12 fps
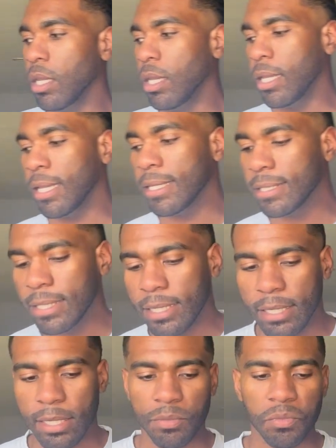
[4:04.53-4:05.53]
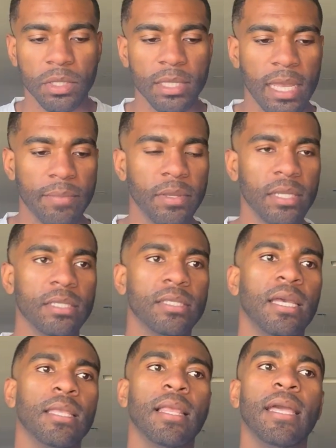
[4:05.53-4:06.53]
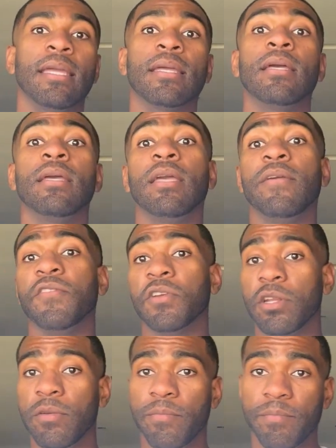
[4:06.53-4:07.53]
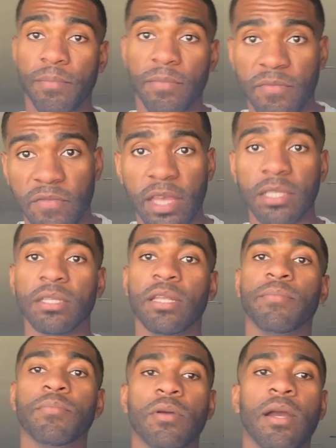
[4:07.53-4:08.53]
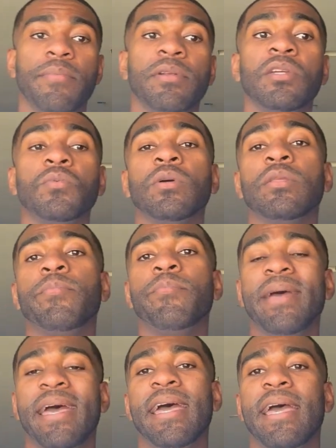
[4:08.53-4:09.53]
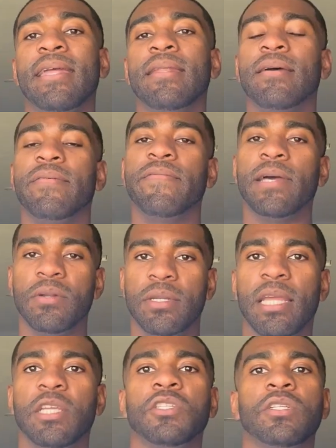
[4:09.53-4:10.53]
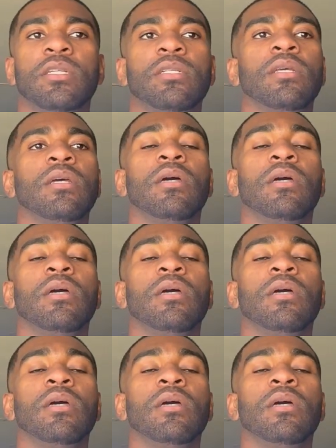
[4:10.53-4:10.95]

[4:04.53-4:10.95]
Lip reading: And with that being said, if you're gonna invest in a property with bad foundation,